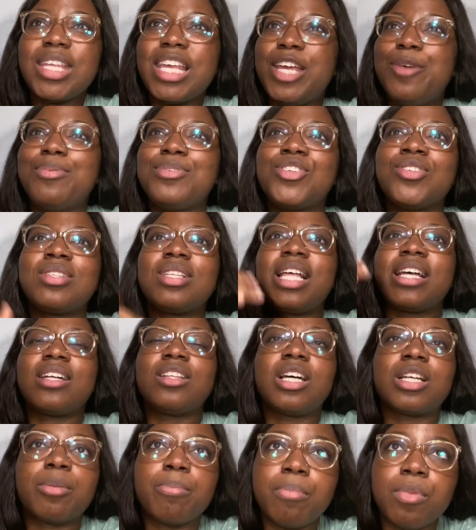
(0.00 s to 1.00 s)
it was just like
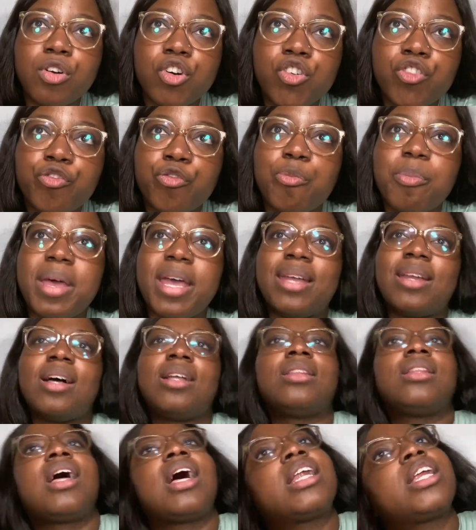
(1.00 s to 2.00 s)
a lot of movement,
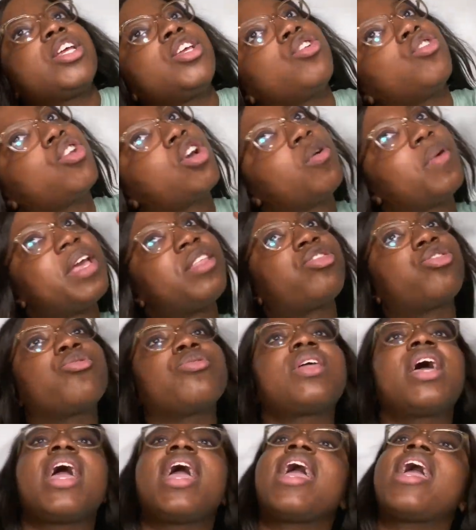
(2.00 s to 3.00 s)
a lot of, you know, in through
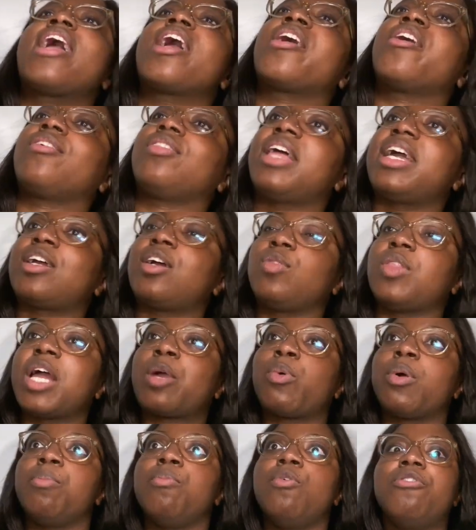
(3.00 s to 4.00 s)
the air, like
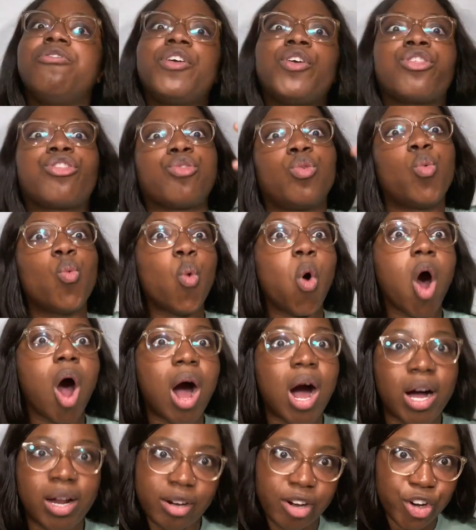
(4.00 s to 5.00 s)
we're moving through
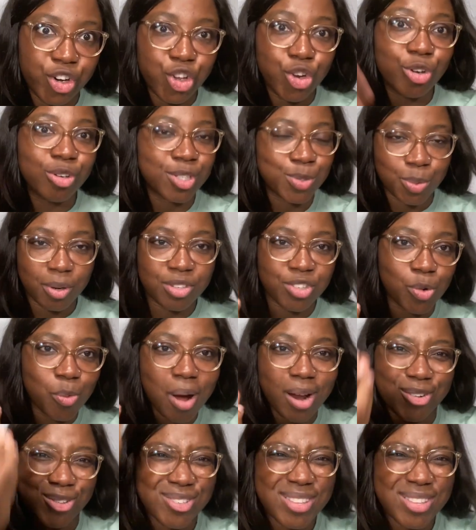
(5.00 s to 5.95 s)
water, you know, because we're underwater.